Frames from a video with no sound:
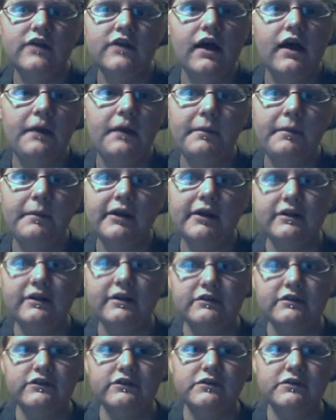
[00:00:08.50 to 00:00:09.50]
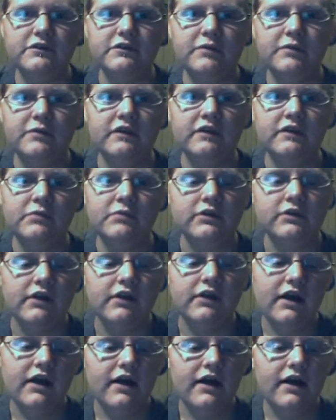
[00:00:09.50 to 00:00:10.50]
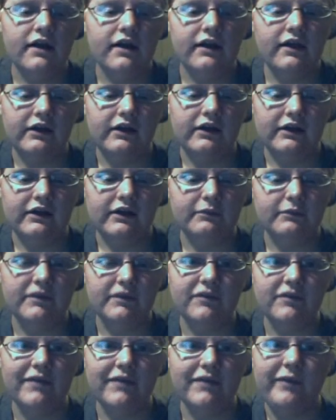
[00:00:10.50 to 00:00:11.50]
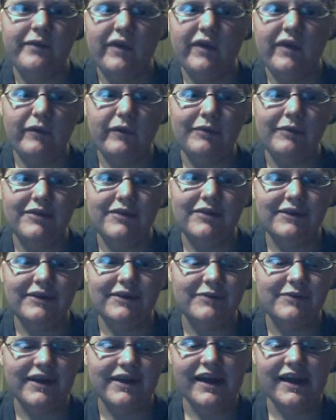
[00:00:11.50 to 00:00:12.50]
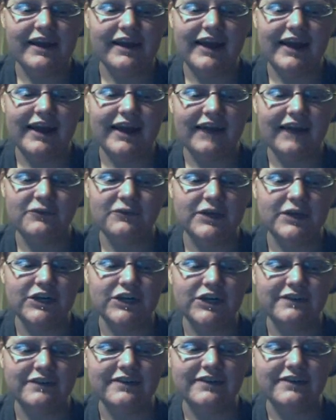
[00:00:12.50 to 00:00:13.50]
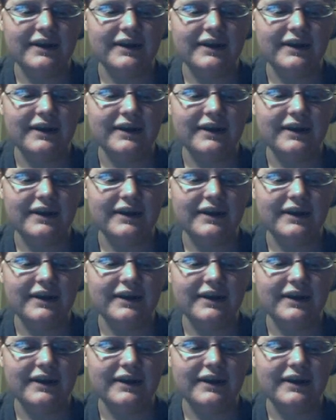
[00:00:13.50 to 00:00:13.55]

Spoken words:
I'm gonna make this as short as possible, but sometimes I ramble on when I get asked questions.